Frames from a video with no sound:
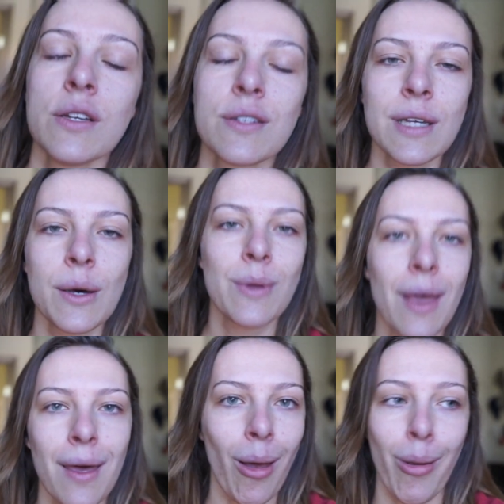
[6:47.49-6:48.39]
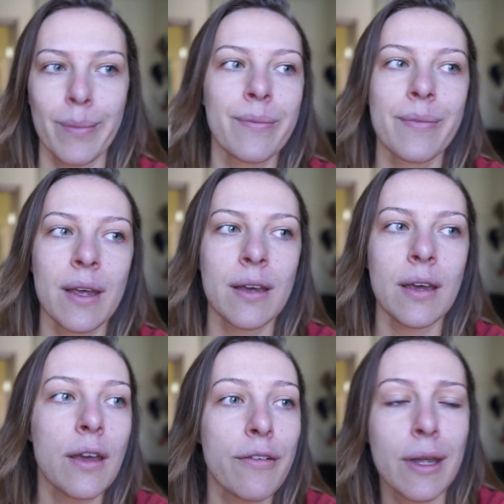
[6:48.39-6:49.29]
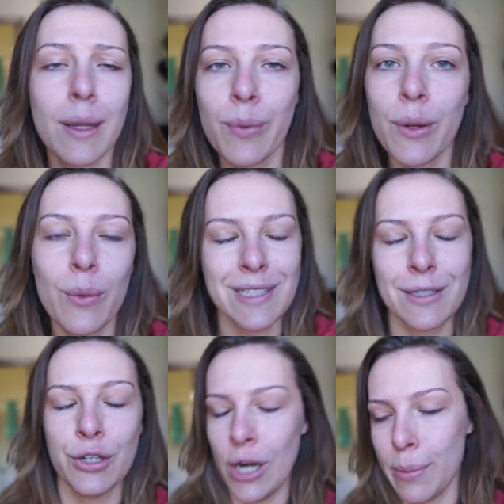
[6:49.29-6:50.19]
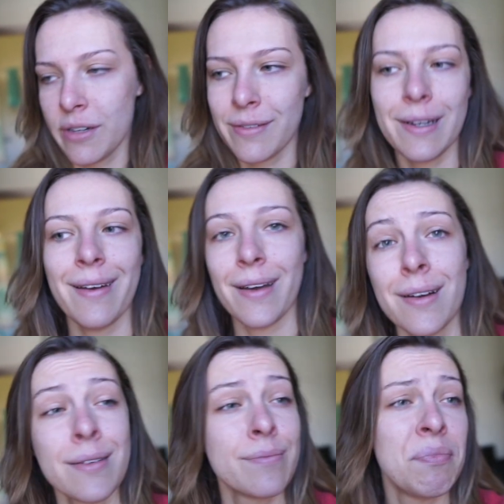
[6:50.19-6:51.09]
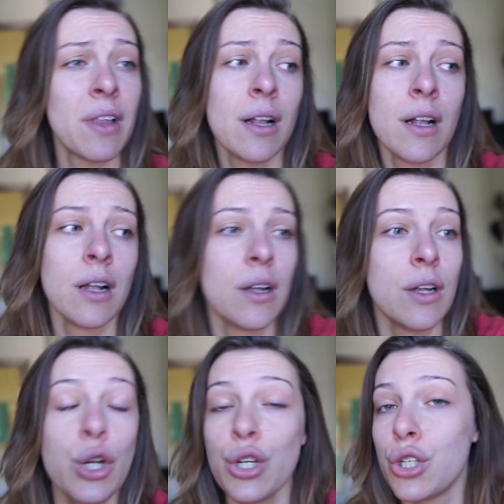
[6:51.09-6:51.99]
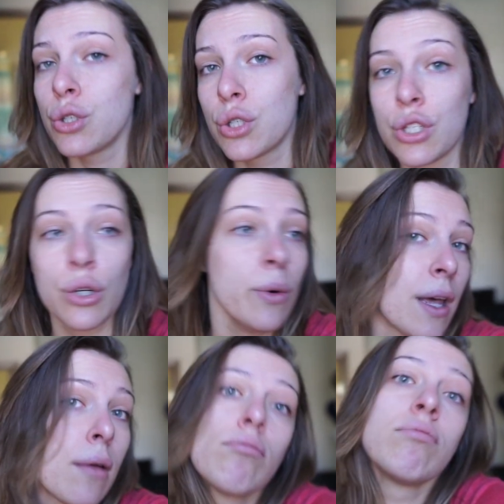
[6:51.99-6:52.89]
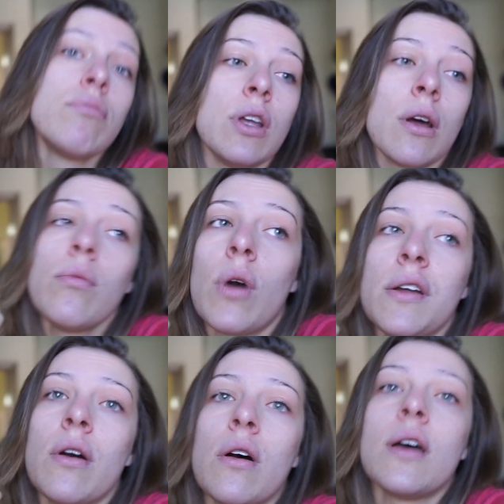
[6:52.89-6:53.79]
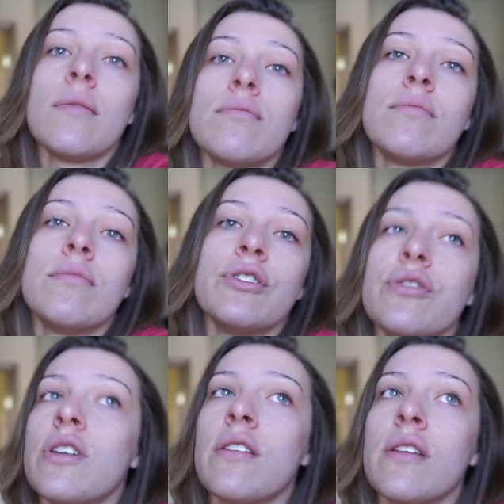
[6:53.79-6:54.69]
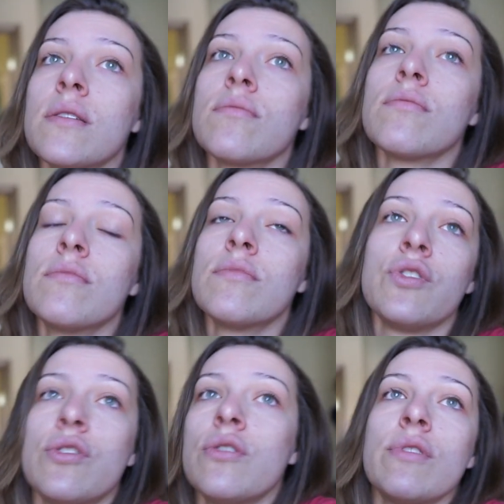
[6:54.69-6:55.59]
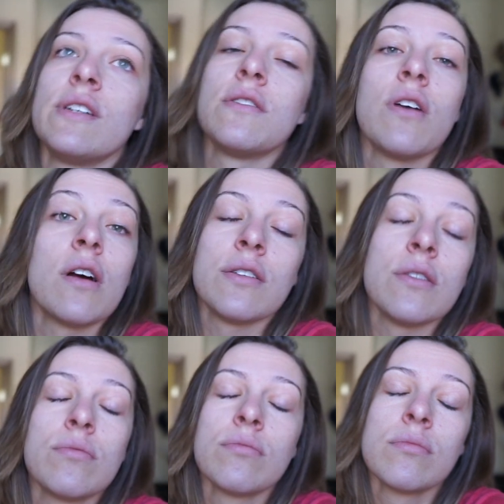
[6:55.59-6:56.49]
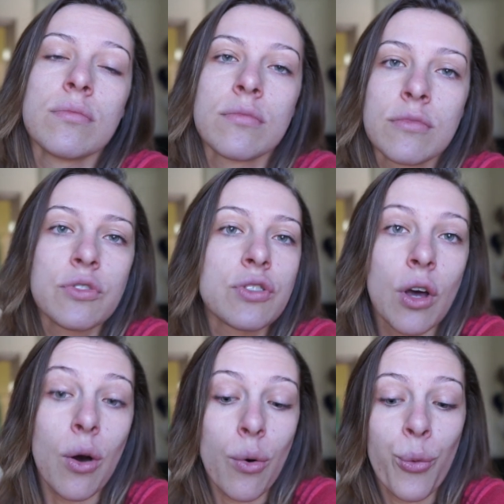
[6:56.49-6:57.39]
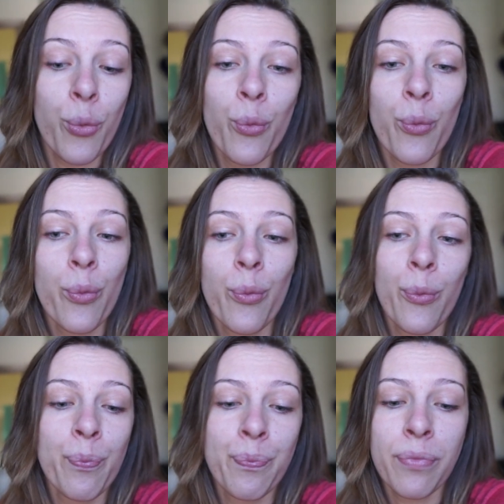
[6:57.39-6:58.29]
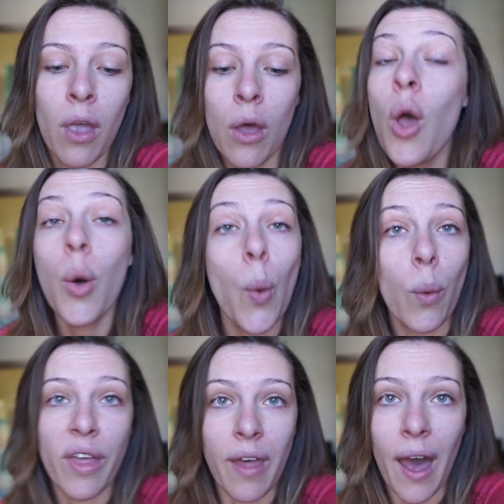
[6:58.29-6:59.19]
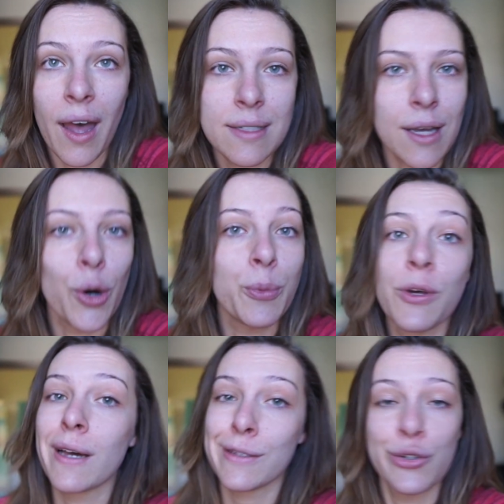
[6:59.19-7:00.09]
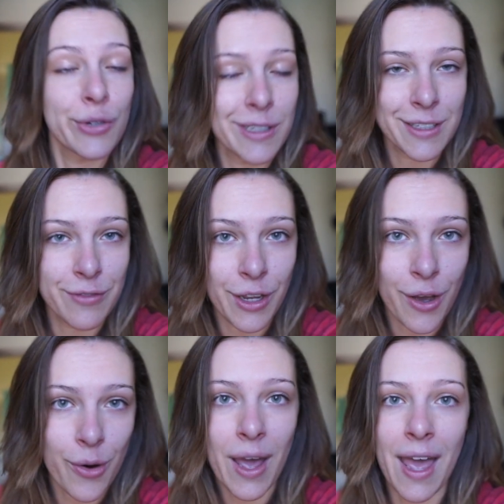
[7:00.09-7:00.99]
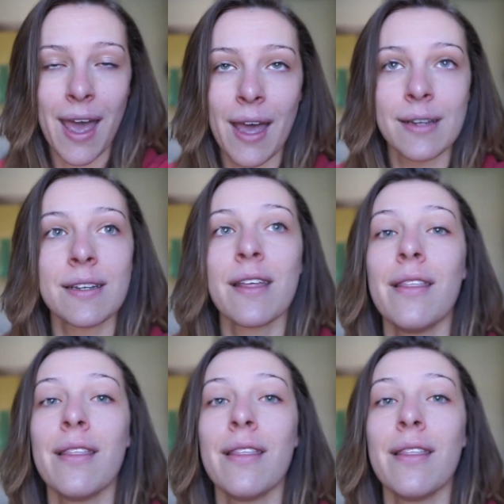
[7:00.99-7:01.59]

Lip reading: So yeah, if anybody wants to chop off their hair, do it. You know, why not? There's no reason not to. So with that, I hope you guys enjoyed this video, and